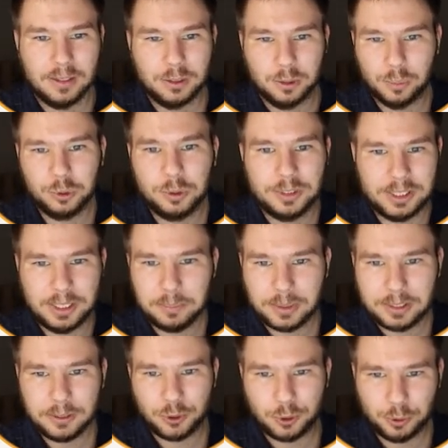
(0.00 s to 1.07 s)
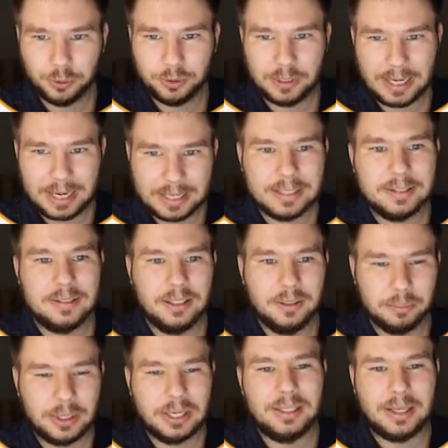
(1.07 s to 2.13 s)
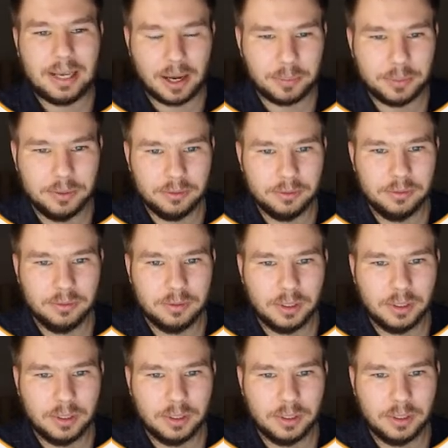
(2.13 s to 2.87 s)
To put it simply, should anything bad happen,